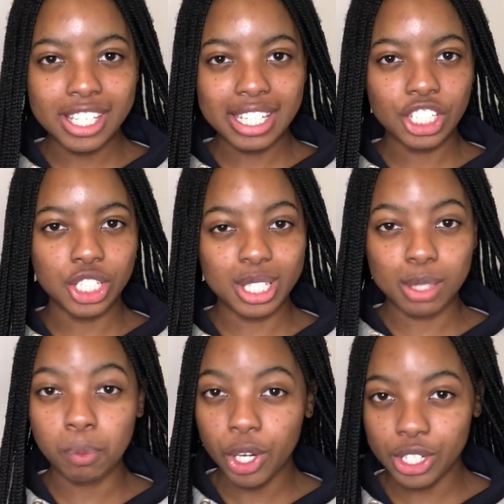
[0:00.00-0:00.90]
section is
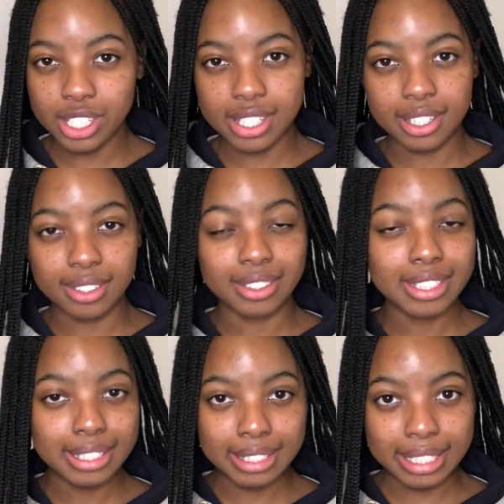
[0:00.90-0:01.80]
personal
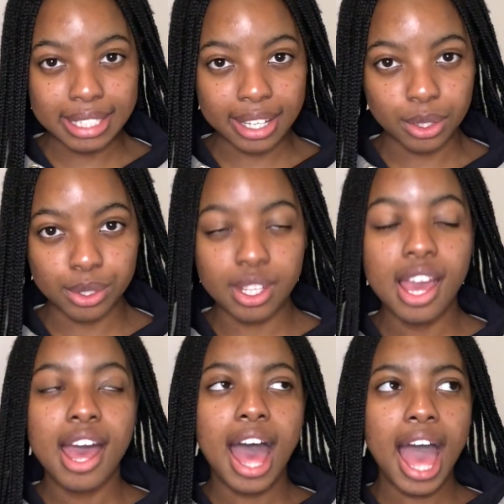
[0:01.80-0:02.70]
details,
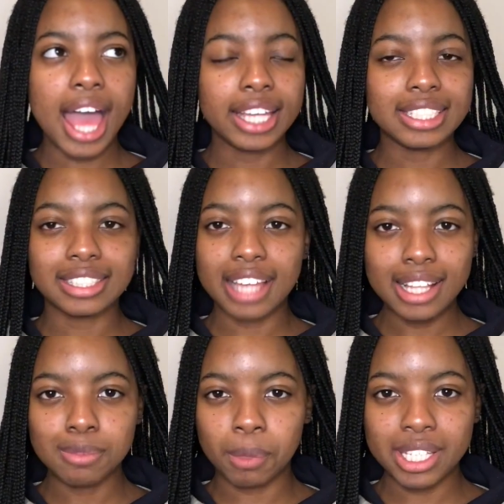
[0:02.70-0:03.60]
and that's
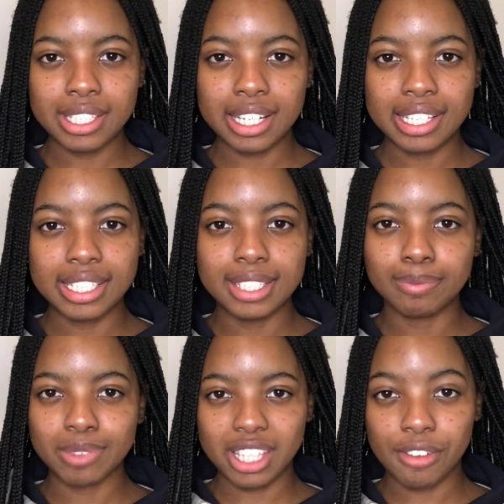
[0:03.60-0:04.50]
basically
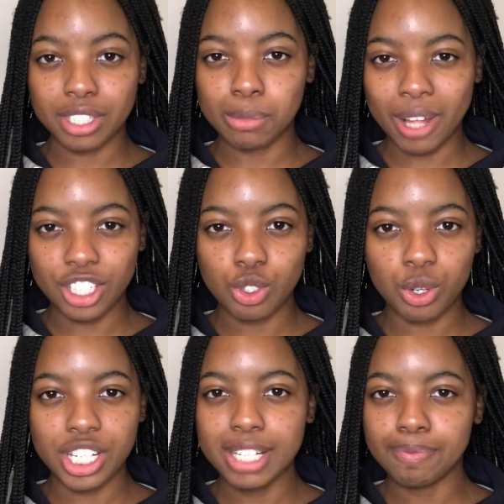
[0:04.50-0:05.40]
self-explanatory.